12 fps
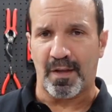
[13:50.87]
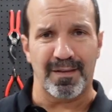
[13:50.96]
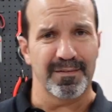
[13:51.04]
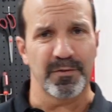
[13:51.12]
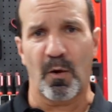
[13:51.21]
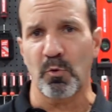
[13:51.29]

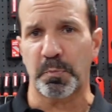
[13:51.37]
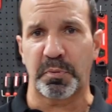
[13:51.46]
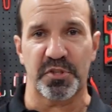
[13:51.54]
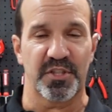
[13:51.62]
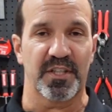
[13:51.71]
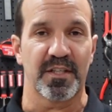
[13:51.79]
I was
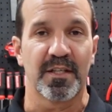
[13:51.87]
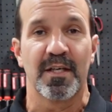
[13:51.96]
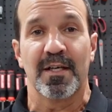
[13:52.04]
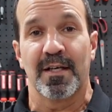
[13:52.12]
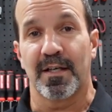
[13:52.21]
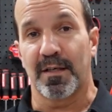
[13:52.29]
pushing it.
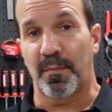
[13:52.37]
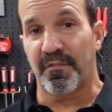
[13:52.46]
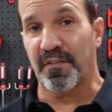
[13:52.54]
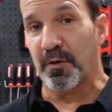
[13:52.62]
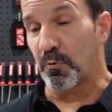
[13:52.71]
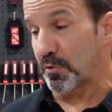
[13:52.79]
My
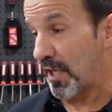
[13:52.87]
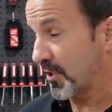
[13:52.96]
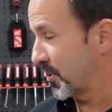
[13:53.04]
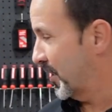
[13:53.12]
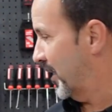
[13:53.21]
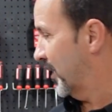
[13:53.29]
finger was
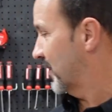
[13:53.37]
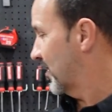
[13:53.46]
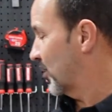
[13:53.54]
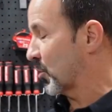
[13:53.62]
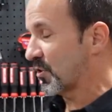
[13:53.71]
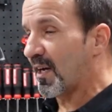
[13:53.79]
actually getting a
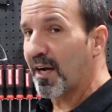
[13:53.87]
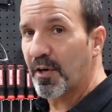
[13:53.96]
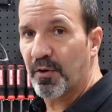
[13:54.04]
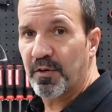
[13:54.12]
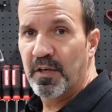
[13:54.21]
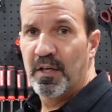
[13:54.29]
little
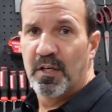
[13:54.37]
tired.